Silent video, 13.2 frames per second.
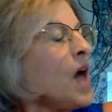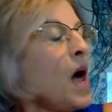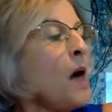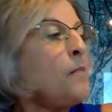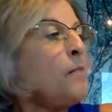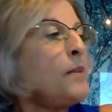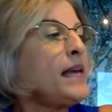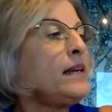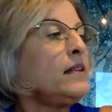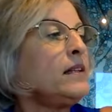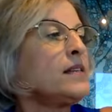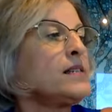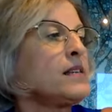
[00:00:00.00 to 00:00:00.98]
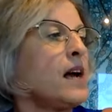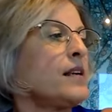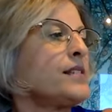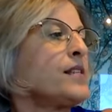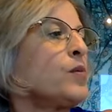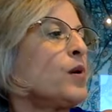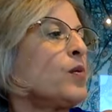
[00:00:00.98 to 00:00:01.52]
A beetle is
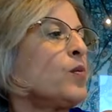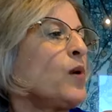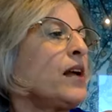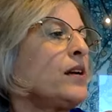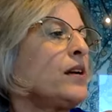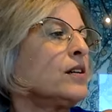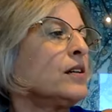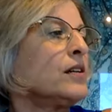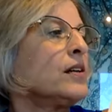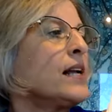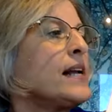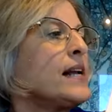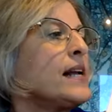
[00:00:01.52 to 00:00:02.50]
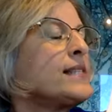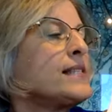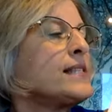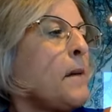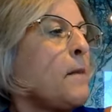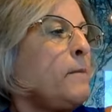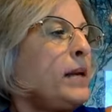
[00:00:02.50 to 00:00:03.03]
also a runner.
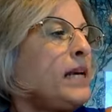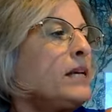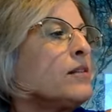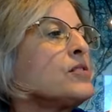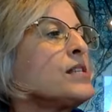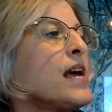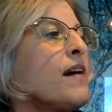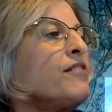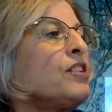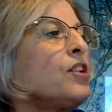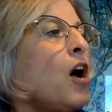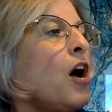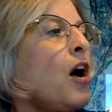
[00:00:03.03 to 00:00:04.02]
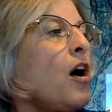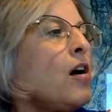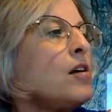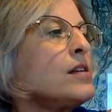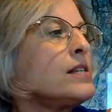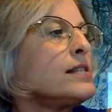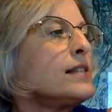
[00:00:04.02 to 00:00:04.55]
Some beetles have
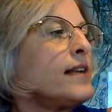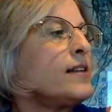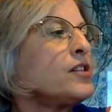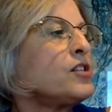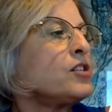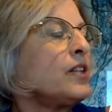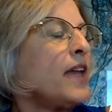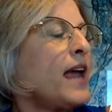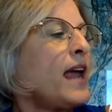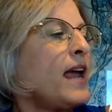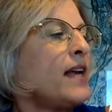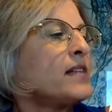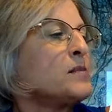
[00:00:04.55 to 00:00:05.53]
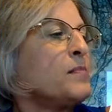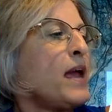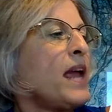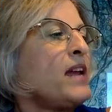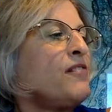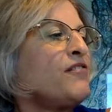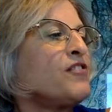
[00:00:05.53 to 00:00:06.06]
long, slender legs
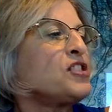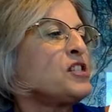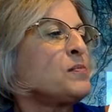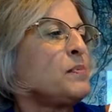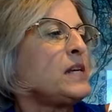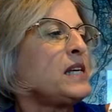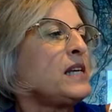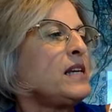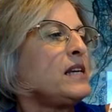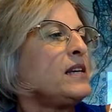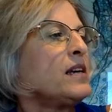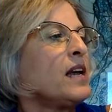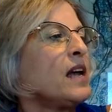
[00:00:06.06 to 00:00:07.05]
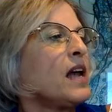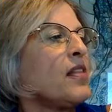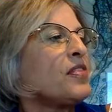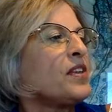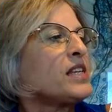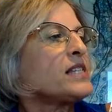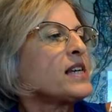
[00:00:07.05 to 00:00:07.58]
made for speed.
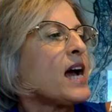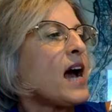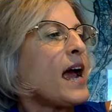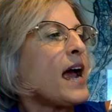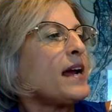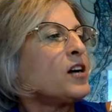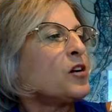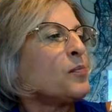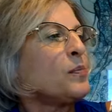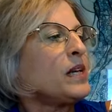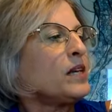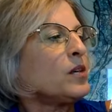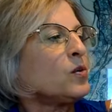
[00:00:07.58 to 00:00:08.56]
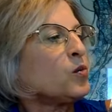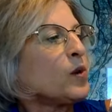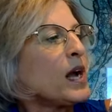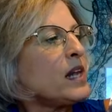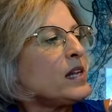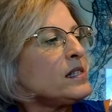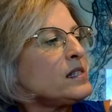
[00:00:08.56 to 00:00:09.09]
The tiger beetle
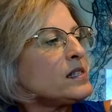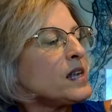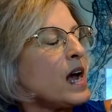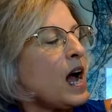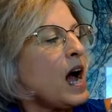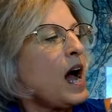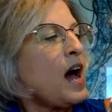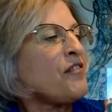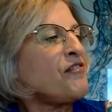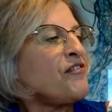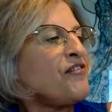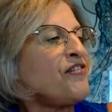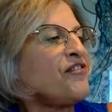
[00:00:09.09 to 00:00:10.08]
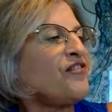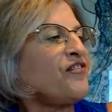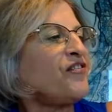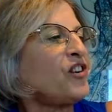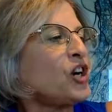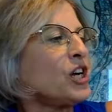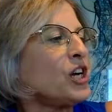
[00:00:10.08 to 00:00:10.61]
runs a
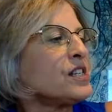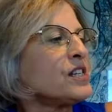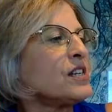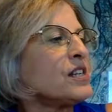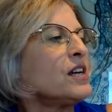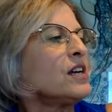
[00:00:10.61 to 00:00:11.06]
foot